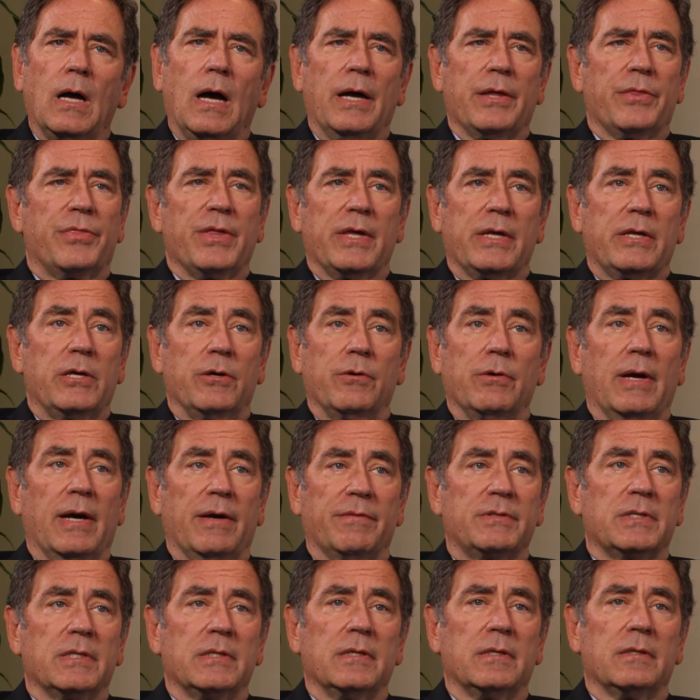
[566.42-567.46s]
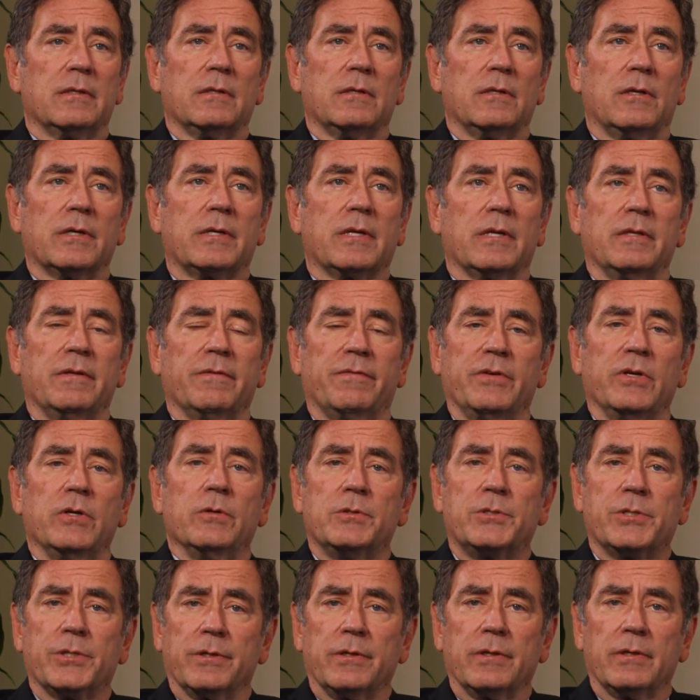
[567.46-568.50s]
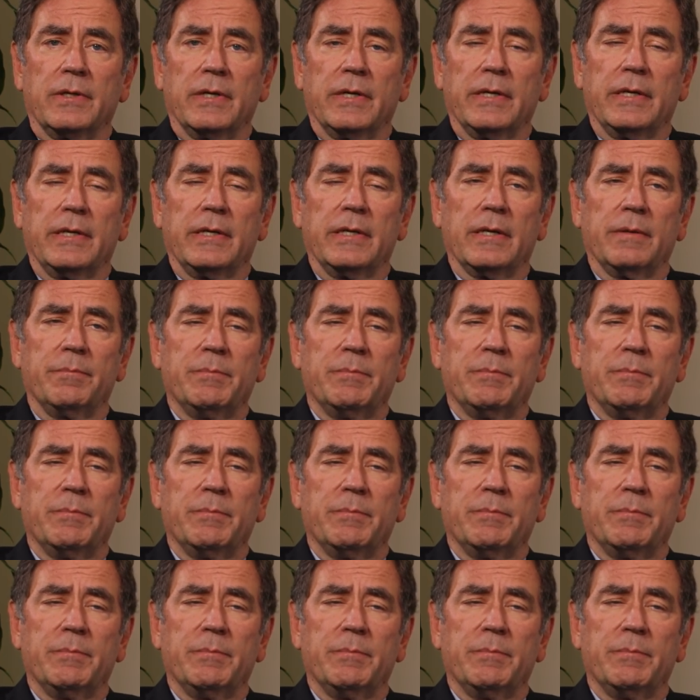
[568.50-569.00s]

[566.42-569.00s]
I think you have to look at the future and